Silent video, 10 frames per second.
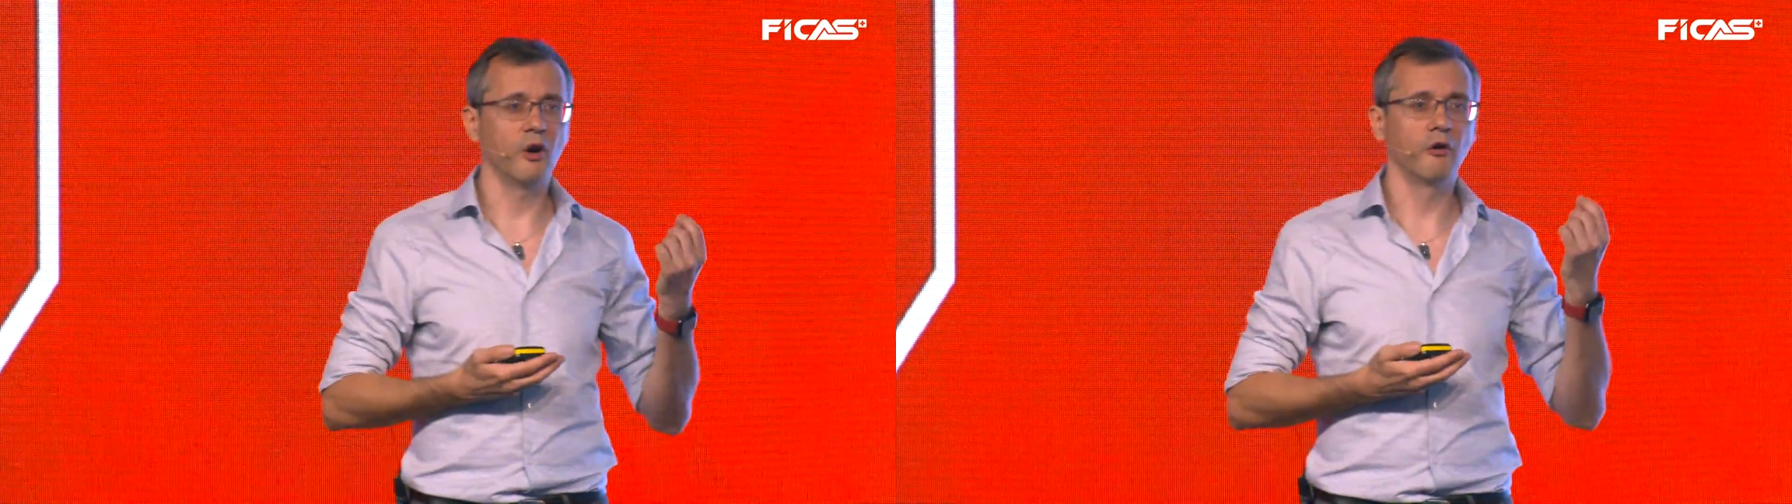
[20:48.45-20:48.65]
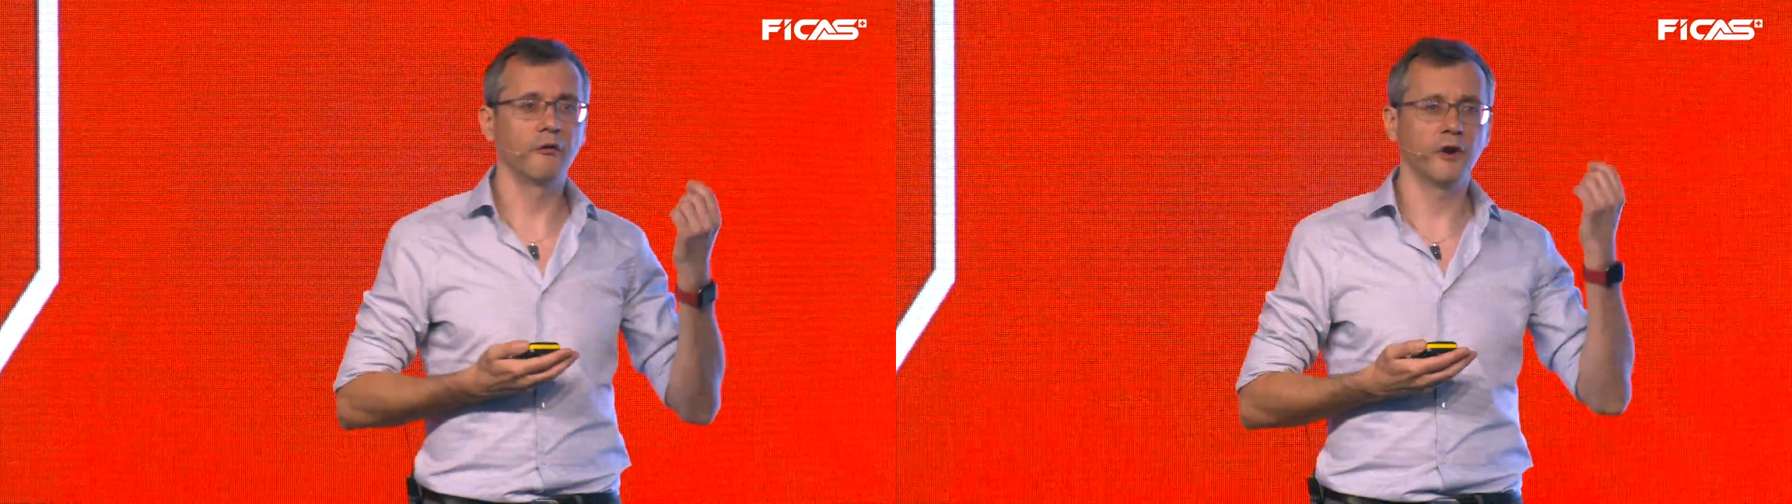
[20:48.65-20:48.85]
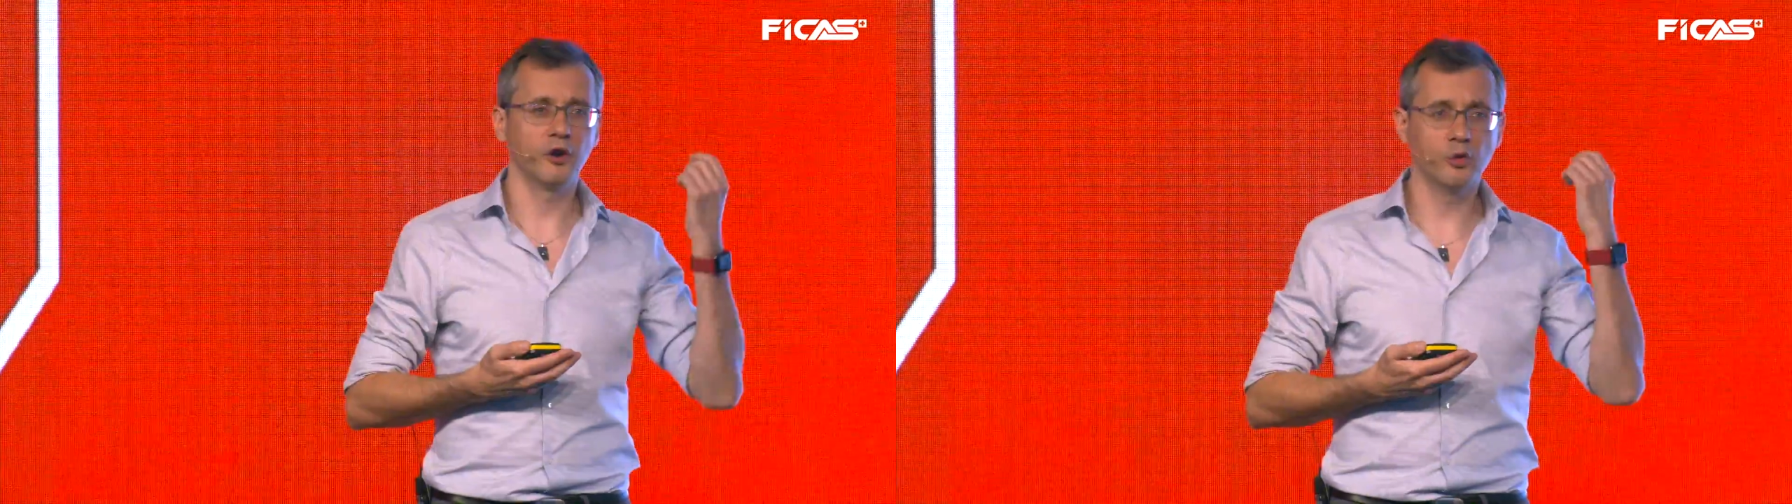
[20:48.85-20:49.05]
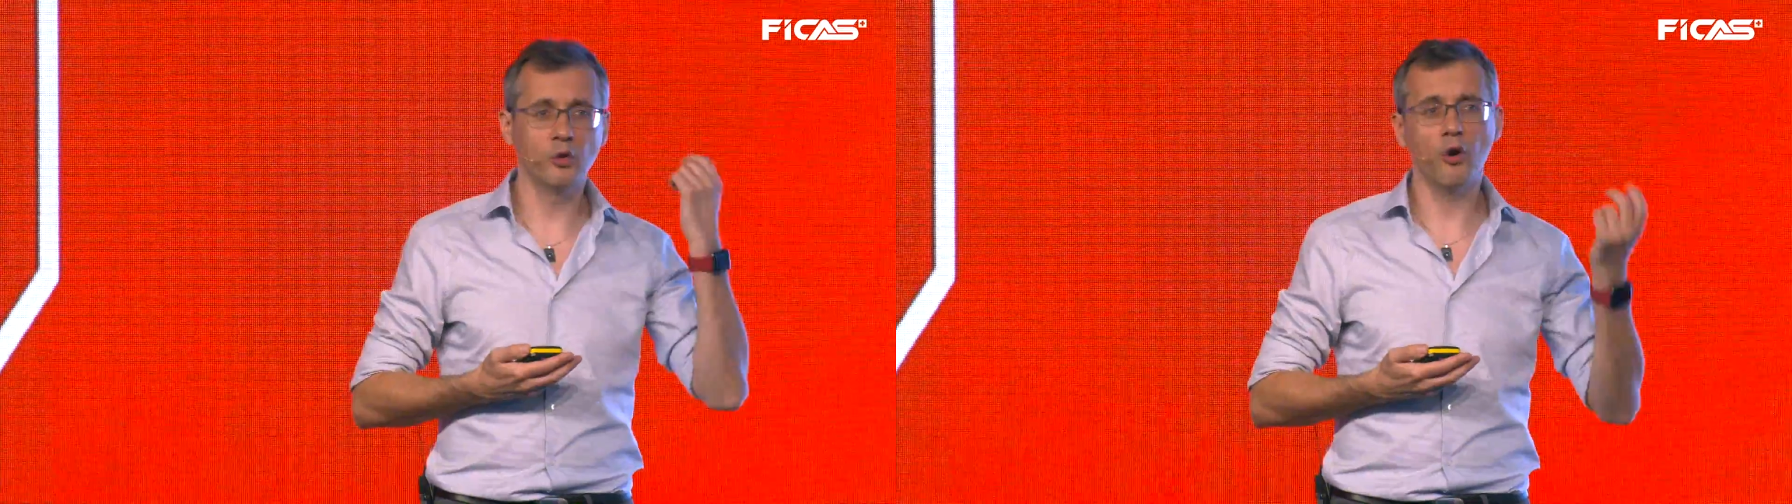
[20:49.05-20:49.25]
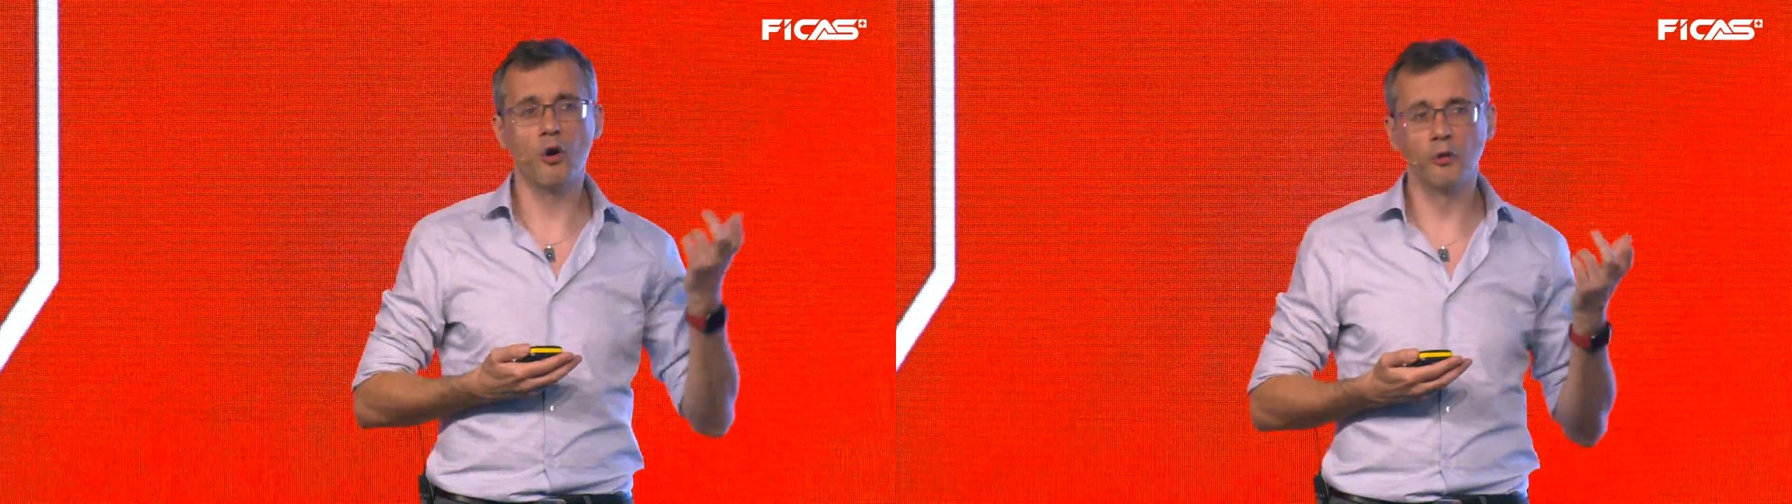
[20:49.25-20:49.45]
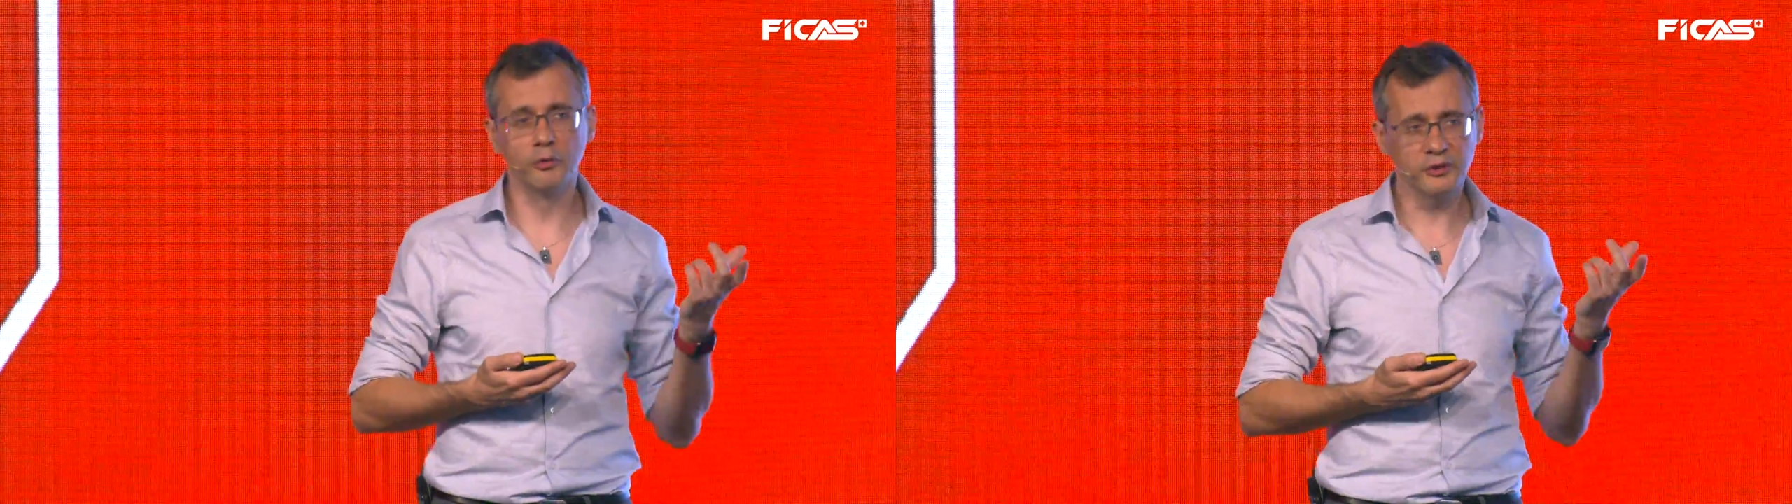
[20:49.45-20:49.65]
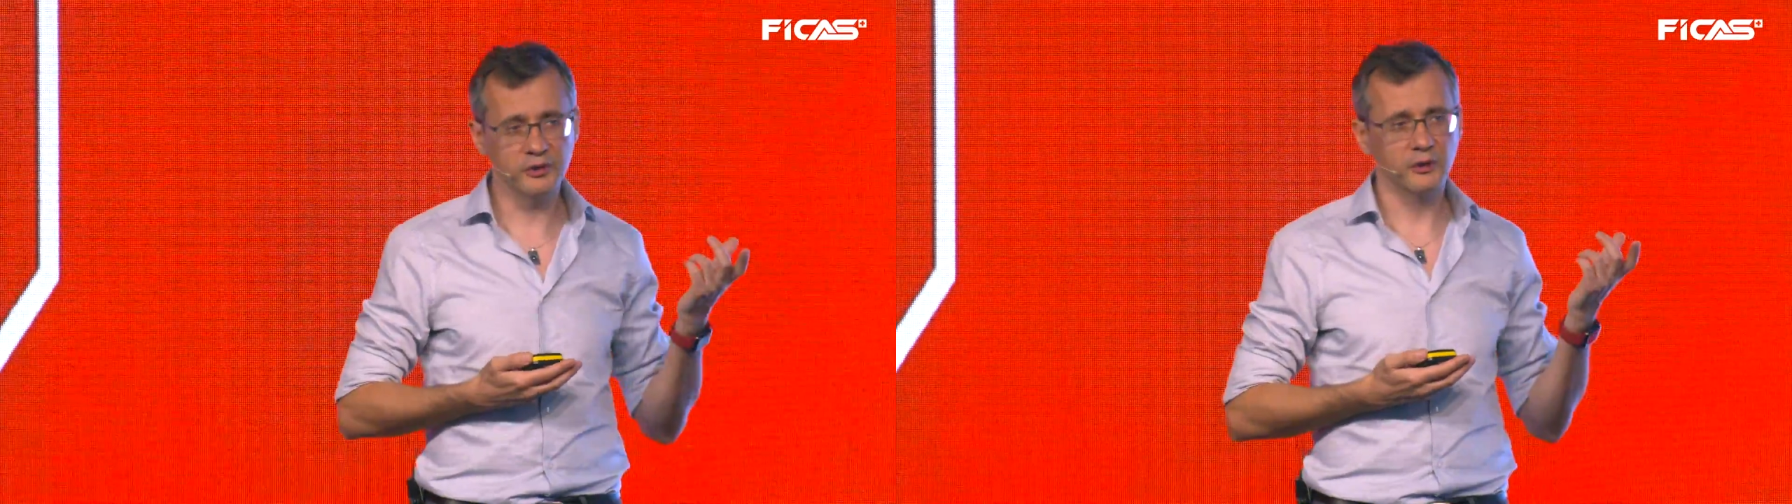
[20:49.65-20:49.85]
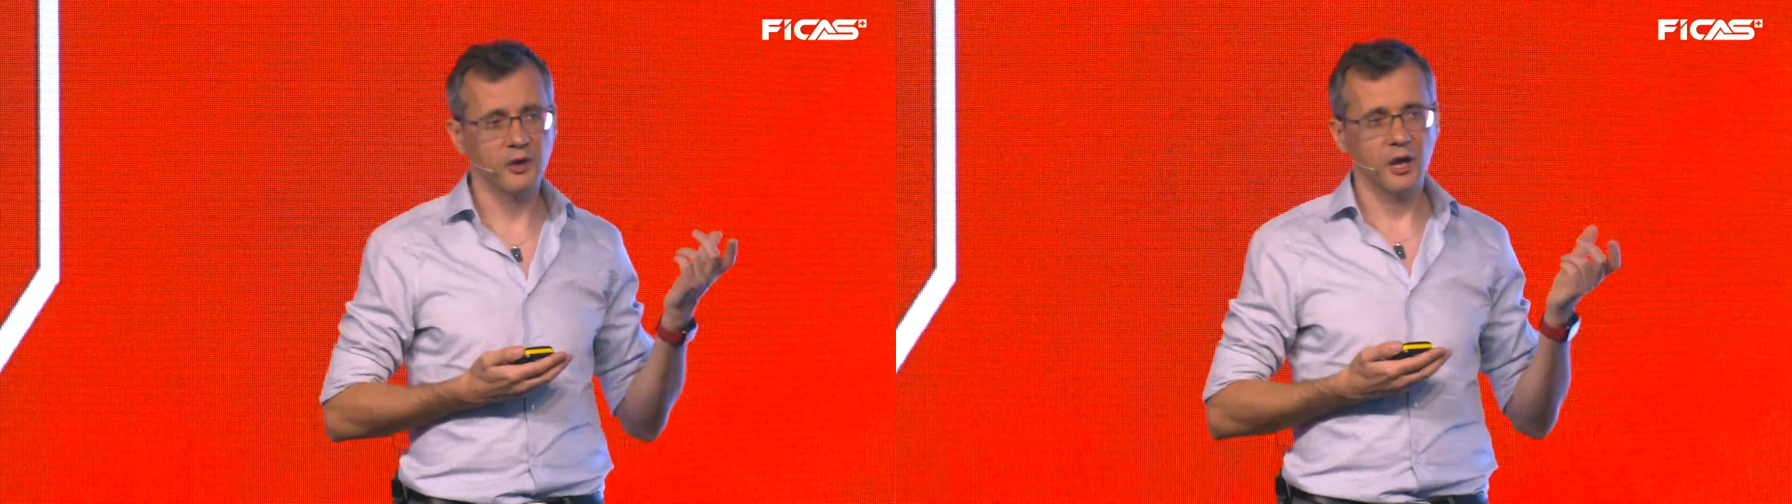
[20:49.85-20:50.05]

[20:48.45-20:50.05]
of who owns